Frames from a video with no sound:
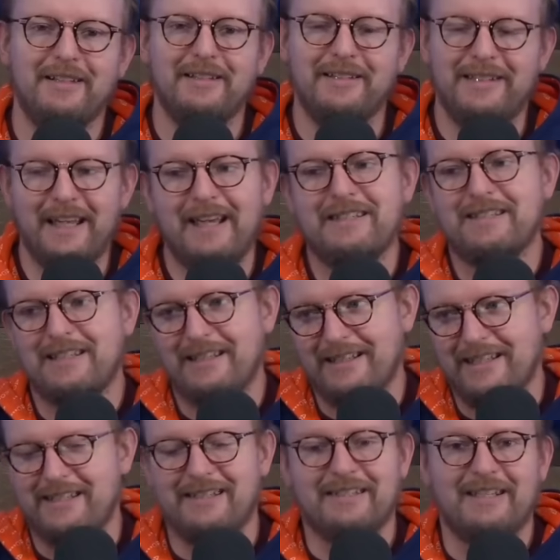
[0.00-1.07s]
Yes,
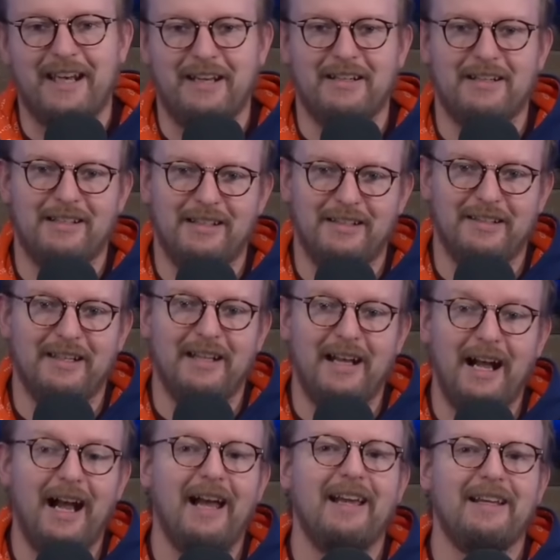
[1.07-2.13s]
this is kind of clunky.
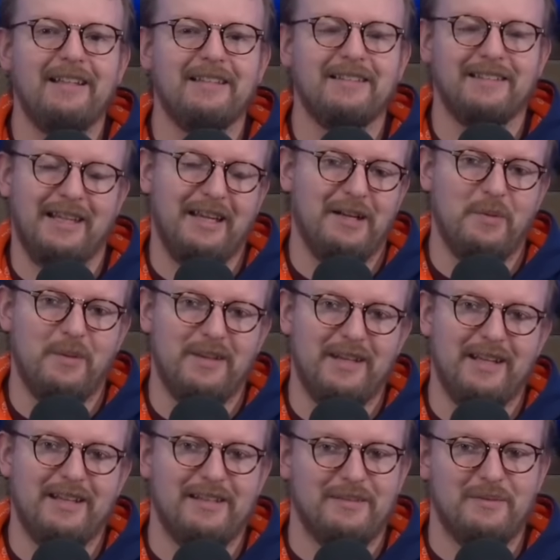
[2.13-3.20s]
I like when they